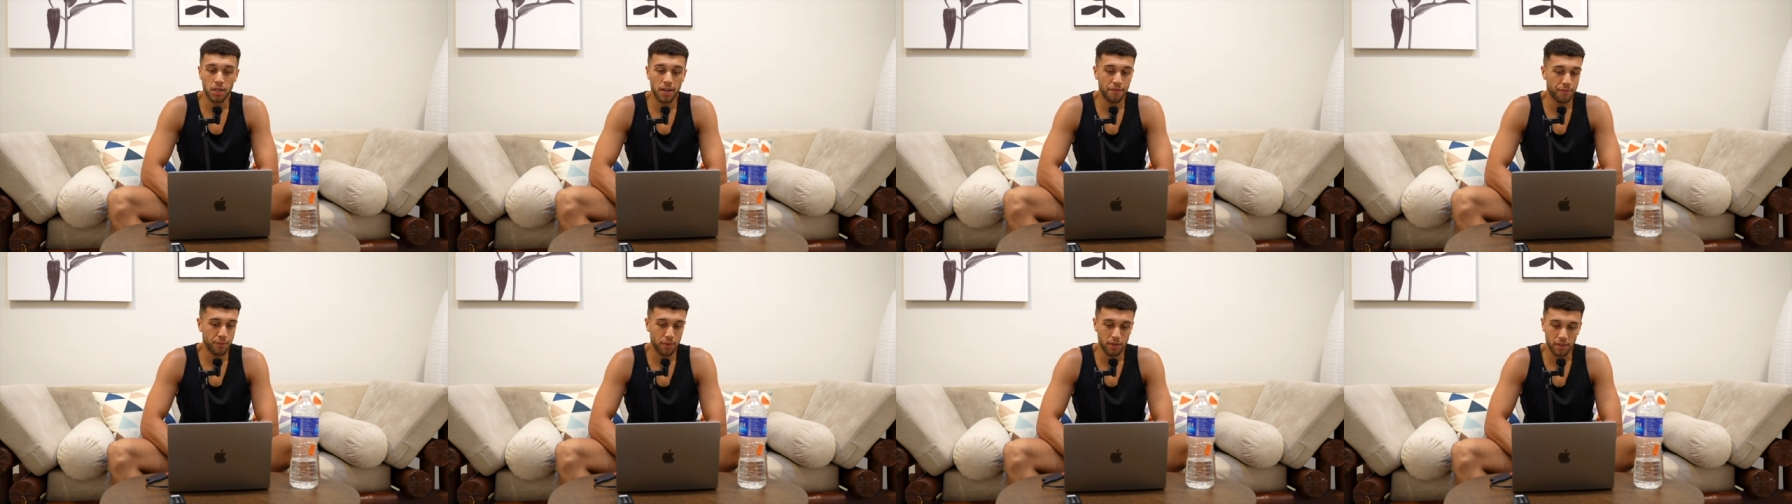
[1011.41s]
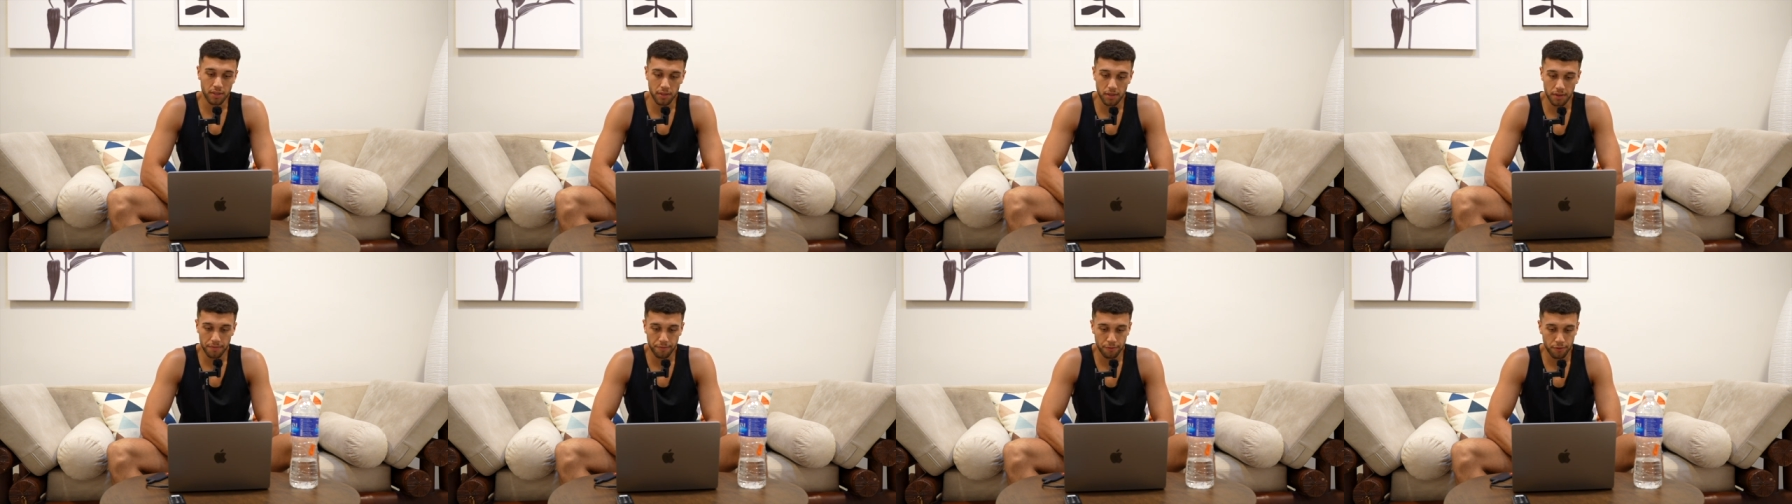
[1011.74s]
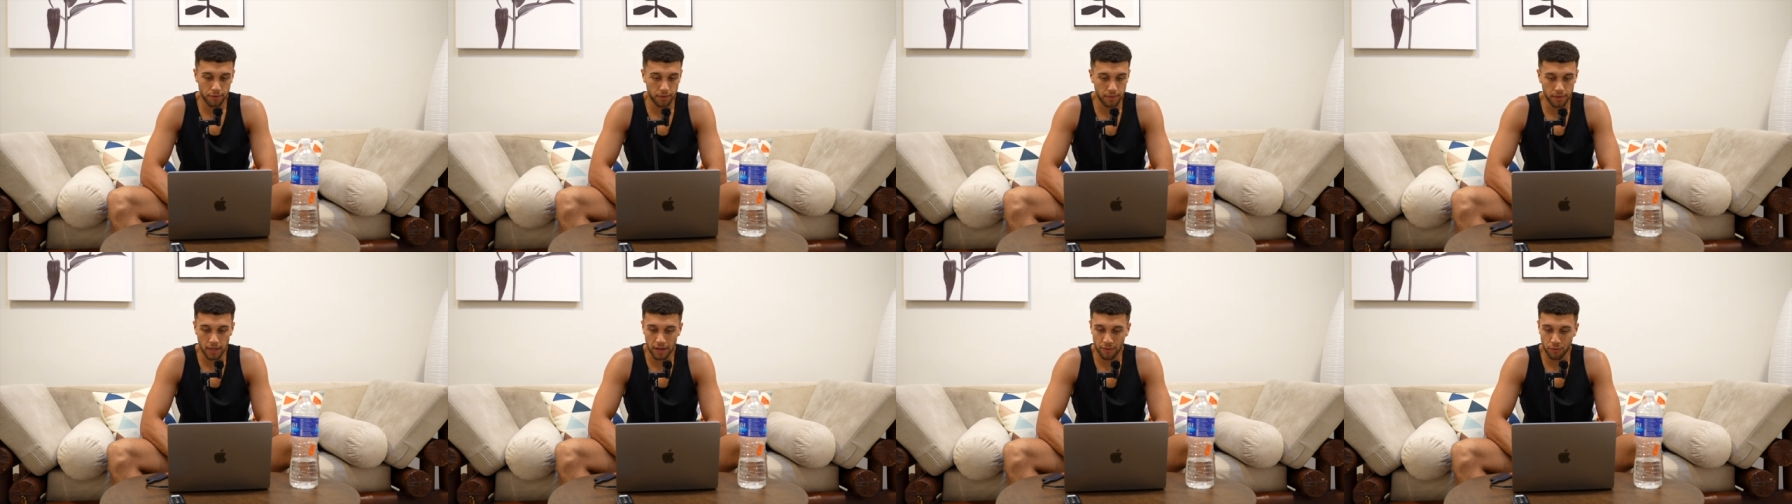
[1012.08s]
Everyone's
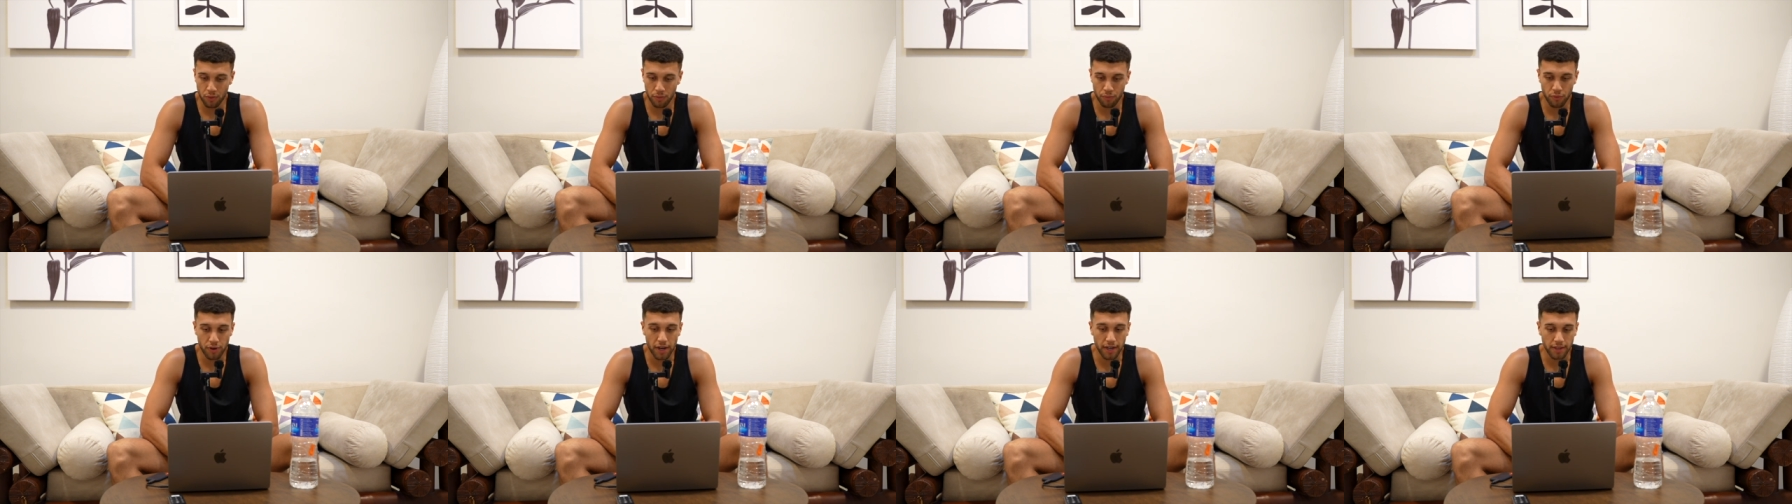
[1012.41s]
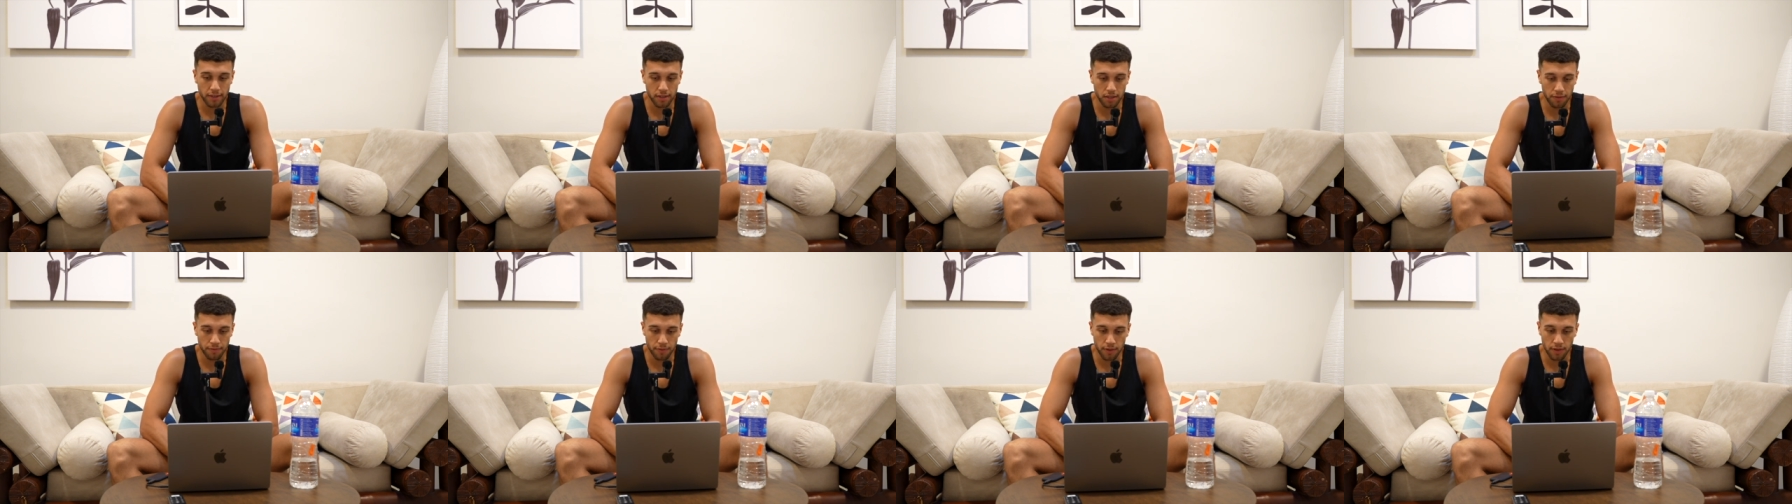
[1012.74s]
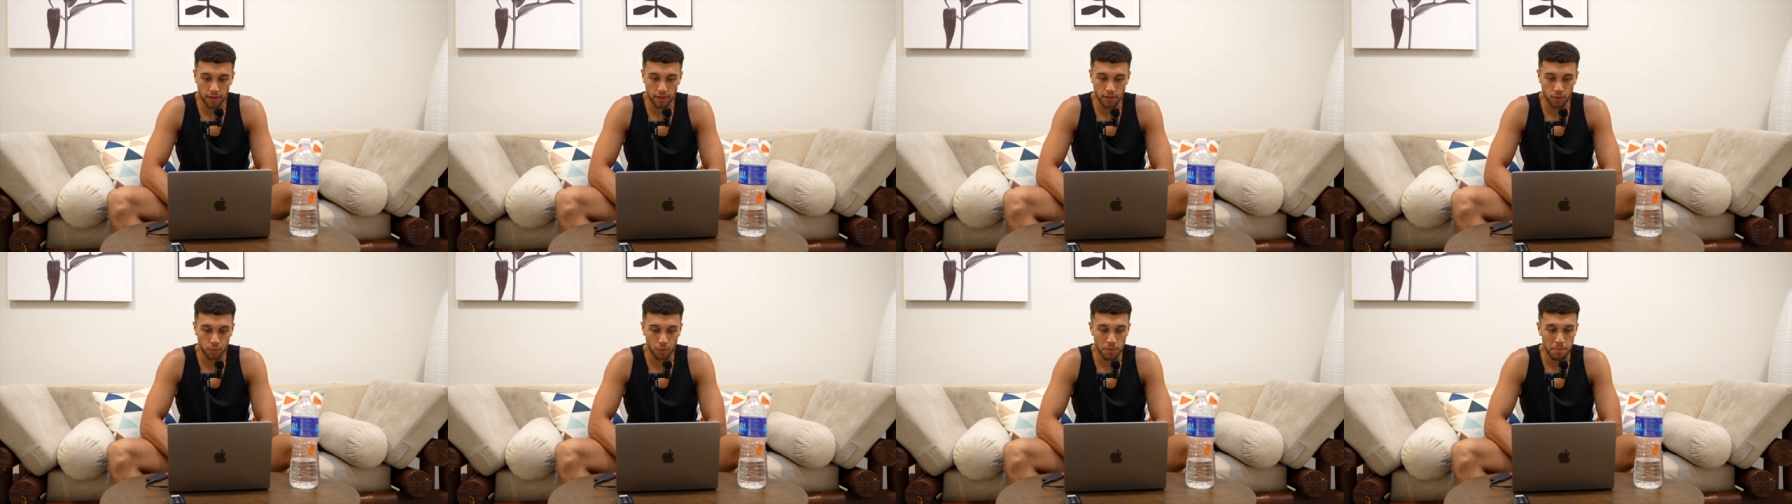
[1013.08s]
different. Everyone reacts
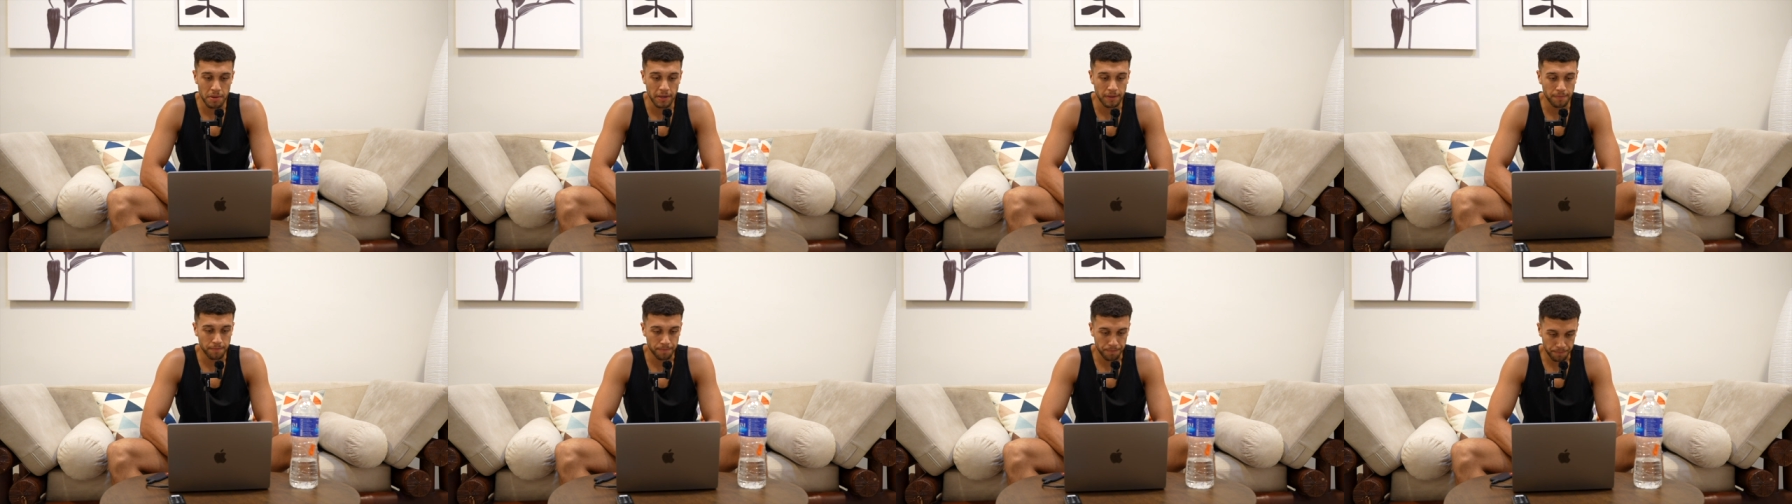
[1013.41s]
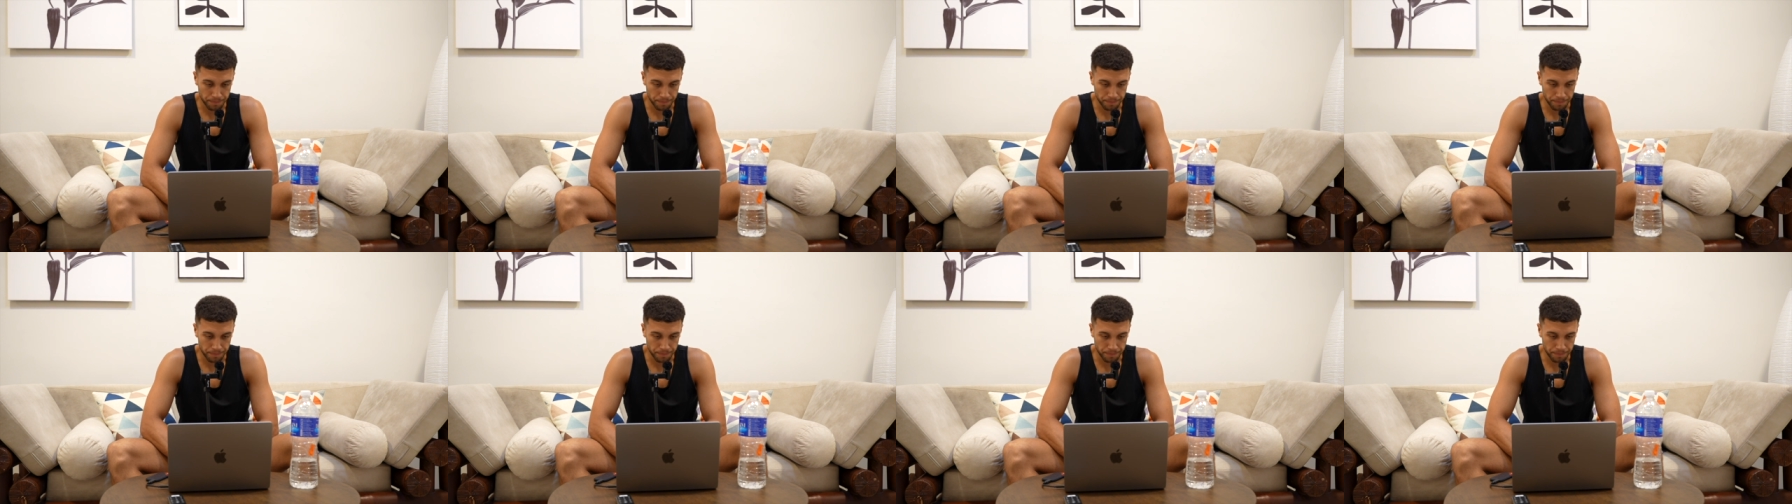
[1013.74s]
differently to women.